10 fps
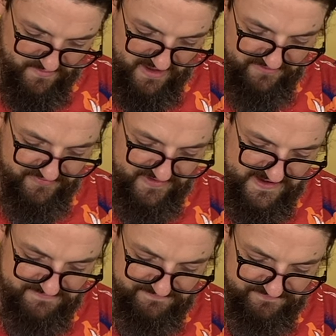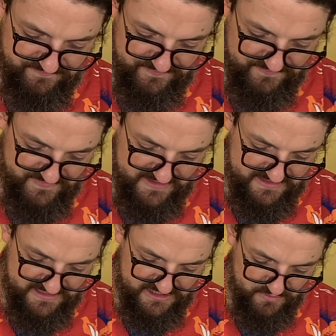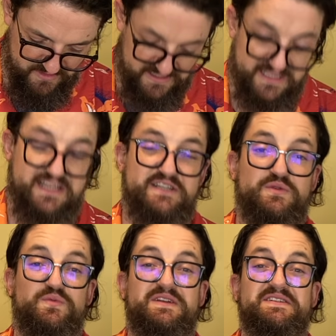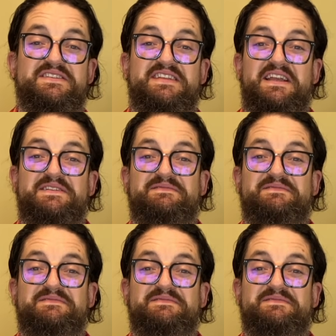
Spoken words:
wife said she wanted to get into real estate.